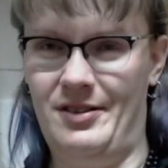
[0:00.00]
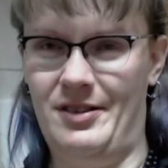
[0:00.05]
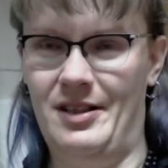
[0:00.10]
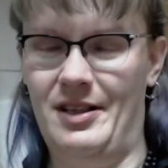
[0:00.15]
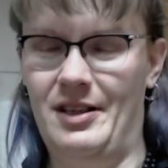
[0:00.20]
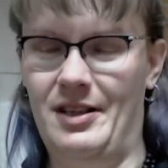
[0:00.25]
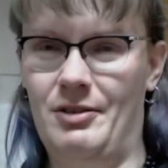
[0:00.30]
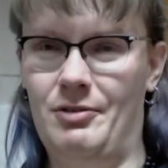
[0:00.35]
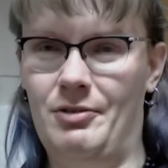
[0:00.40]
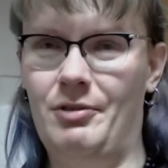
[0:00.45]

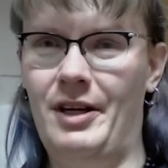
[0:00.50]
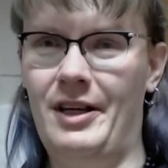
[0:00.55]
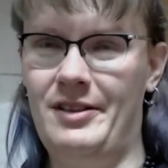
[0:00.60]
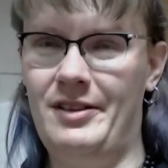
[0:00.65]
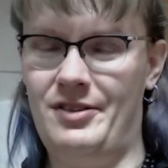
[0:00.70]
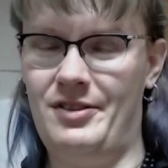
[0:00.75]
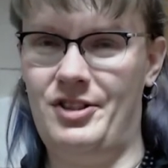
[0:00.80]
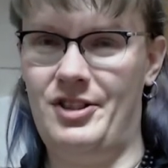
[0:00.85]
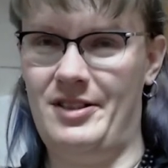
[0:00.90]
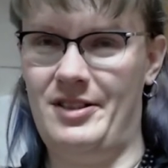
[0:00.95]
wait
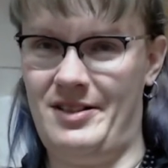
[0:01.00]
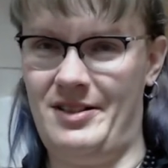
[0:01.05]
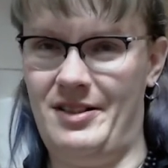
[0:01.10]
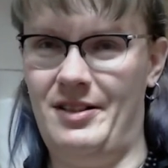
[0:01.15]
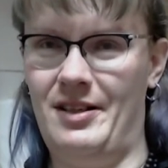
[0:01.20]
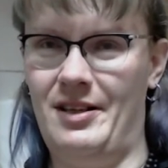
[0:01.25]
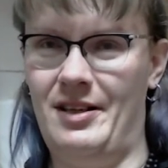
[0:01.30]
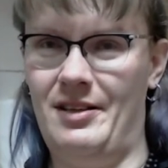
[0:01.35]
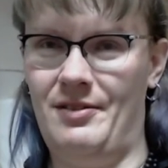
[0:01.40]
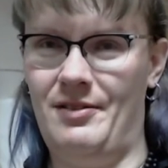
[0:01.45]
just a
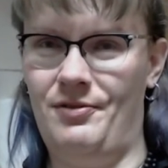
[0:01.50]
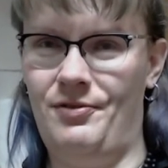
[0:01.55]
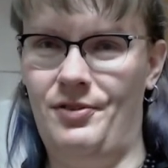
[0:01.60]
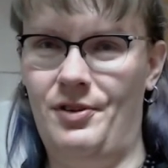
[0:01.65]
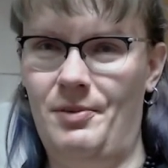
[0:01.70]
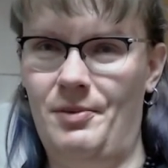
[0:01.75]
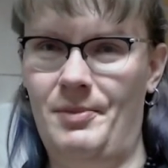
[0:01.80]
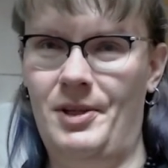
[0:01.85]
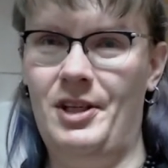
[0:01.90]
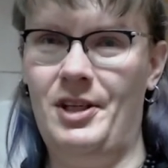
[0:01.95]
few
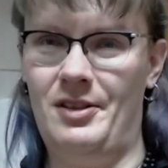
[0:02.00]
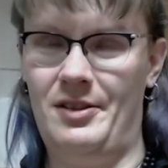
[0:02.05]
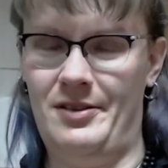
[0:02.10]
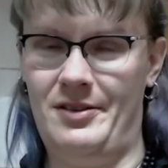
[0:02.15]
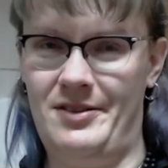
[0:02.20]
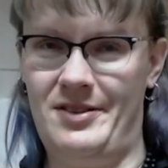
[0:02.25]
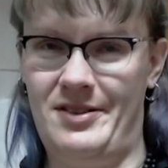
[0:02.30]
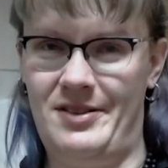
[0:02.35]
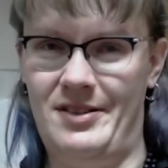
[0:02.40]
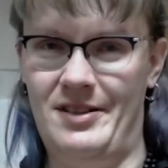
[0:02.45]
minutes
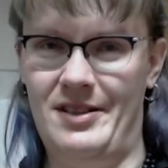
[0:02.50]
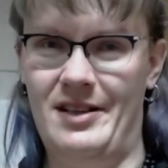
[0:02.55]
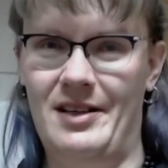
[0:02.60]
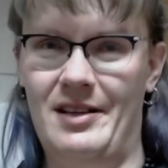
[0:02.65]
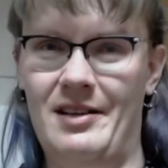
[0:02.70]
until